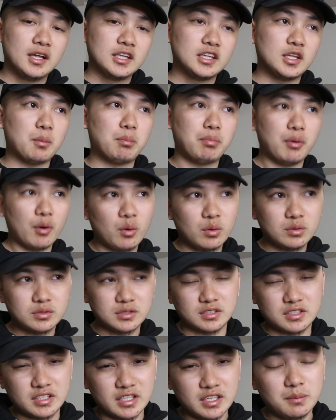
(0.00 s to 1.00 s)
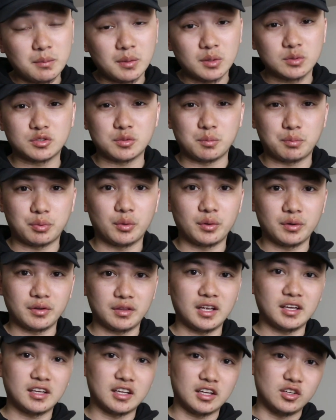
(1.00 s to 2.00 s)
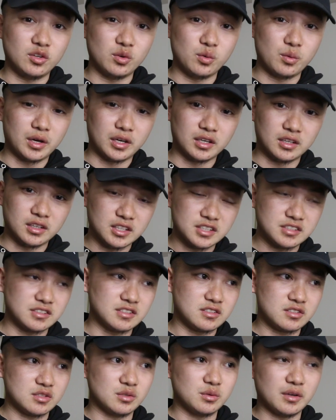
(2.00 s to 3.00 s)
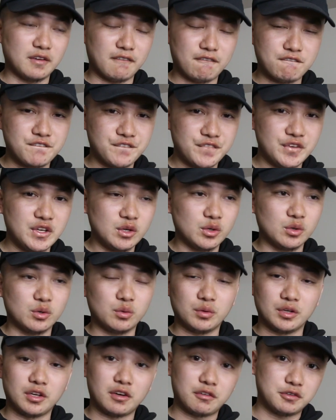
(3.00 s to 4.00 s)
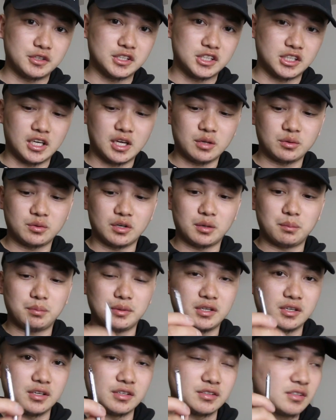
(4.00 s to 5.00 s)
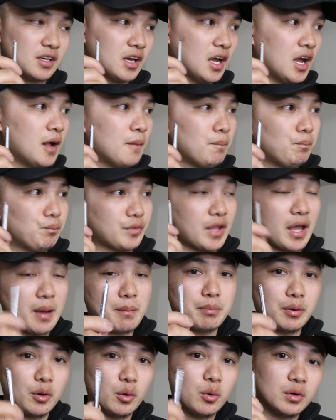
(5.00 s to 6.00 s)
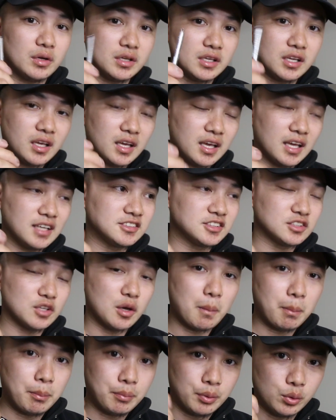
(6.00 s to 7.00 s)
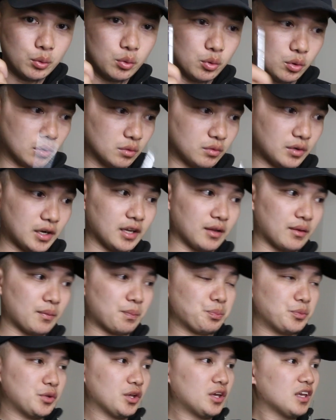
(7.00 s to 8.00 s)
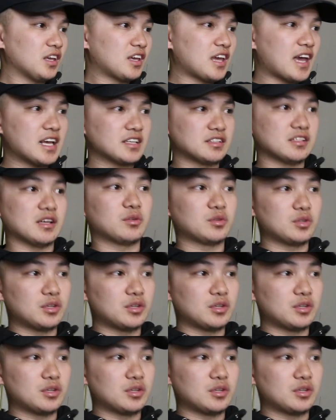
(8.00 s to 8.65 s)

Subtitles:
The pull is the most important thing that you want to listen to and feel when you're fishing out there, because that pull indicates a pull, right? You can cast out